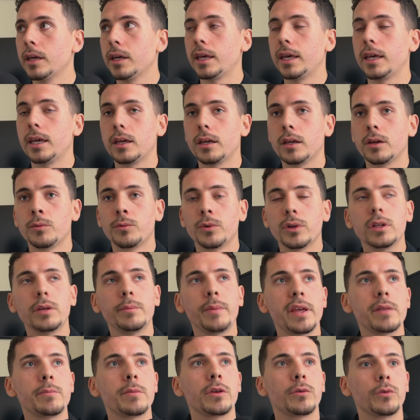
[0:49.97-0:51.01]
It really
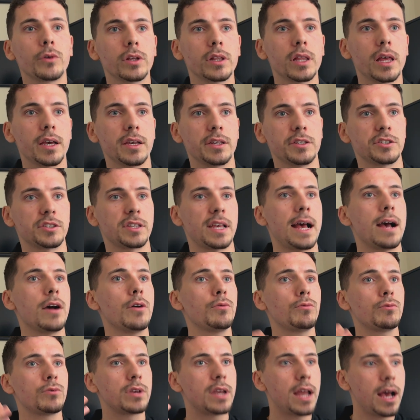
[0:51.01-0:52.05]
made me realize
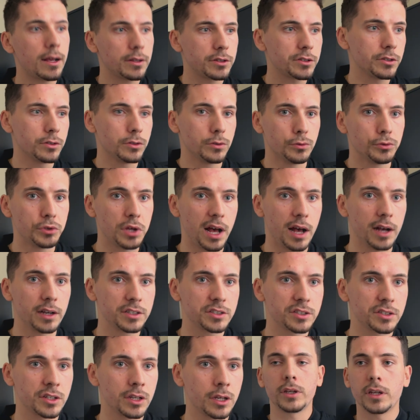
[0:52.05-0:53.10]
how not to do
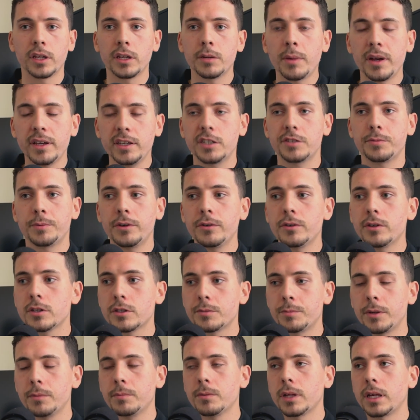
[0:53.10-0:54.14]
docs. In my experience,
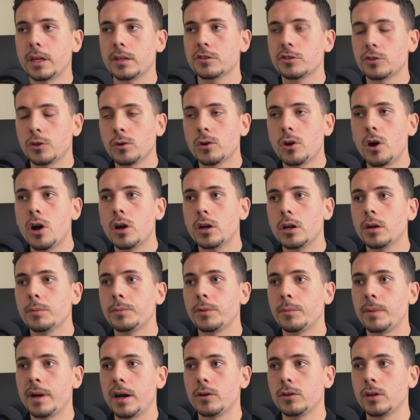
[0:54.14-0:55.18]
people get so caught up
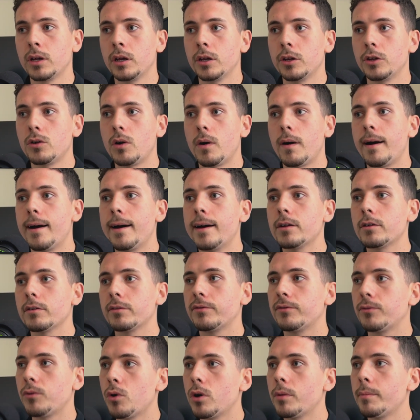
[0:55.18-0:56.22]
about, how to
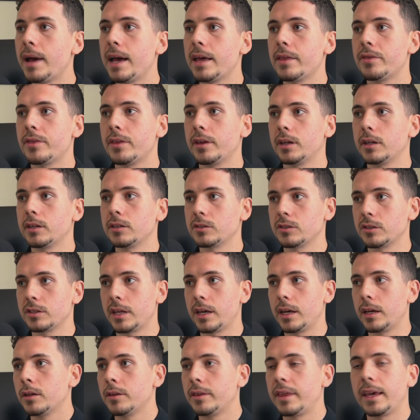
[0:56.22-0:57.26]
format things
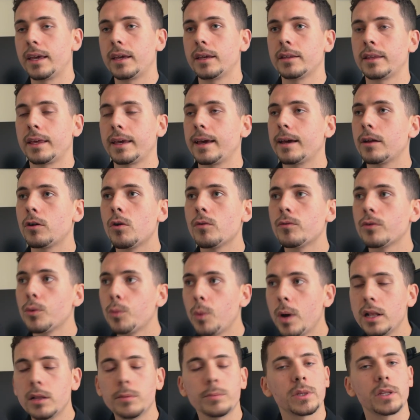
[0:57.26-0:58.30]
that they get
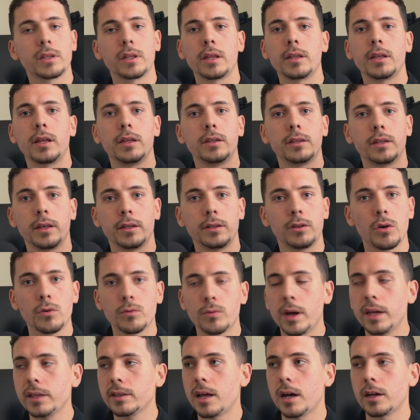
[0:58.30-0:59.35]
overwhelmed and then they don't
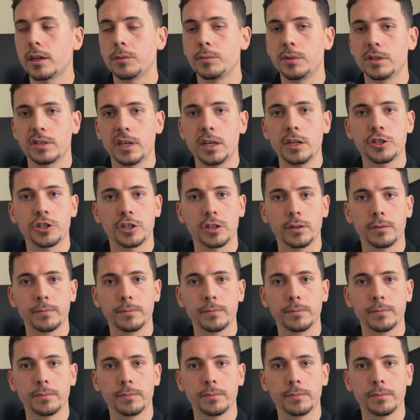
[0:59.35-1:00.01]
write documentation.